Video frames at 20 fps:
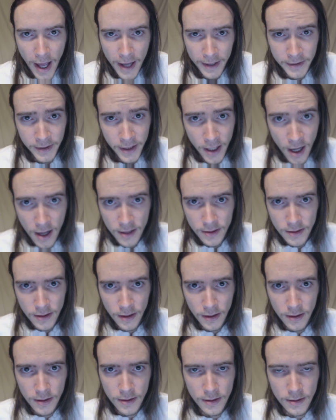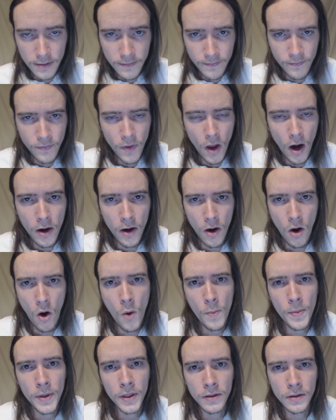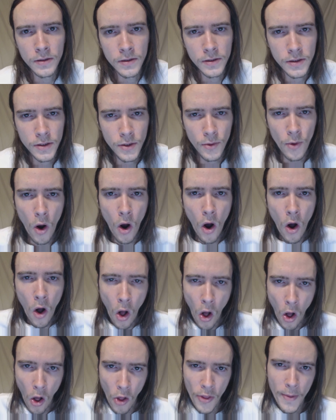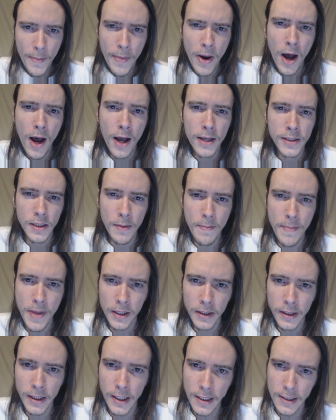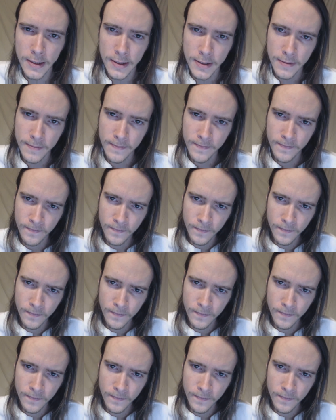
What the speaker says: Agnostics are open to all the possibilities.